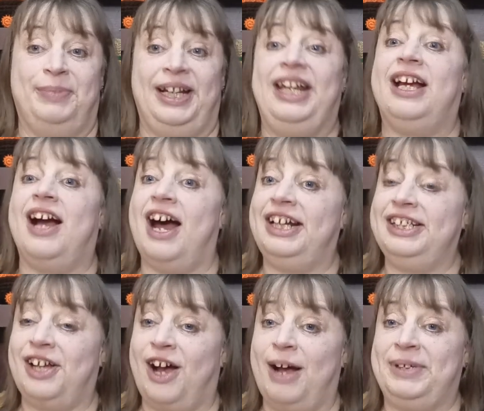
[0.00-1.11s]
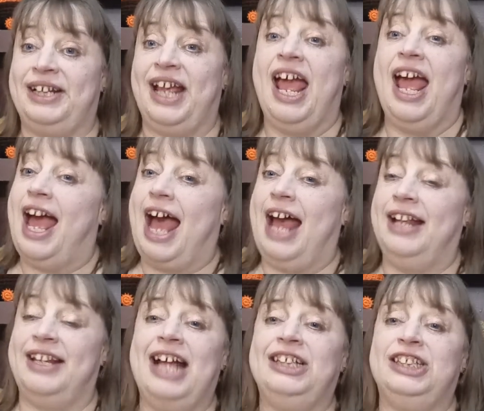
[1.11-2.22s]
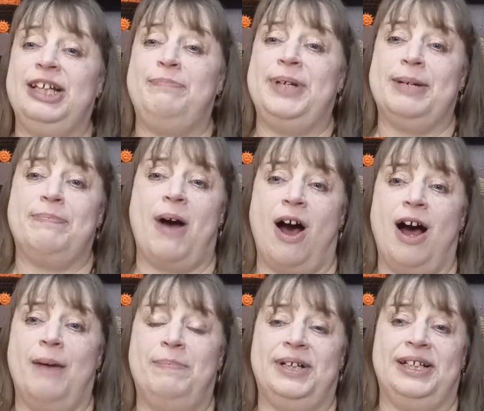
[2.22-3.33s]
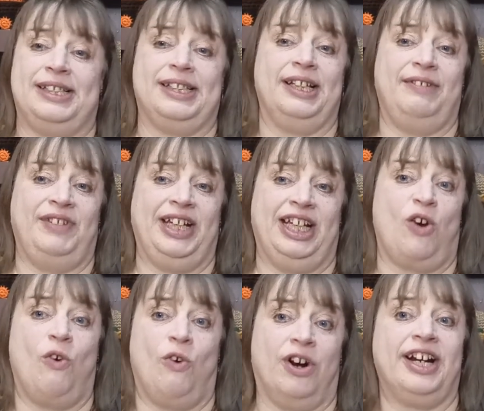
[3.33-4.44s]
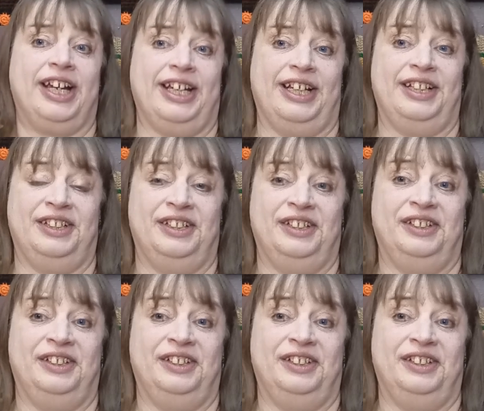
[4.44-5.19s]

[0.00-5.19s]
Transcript: But he got adopted. And actually, Big Papa is living in Oregon.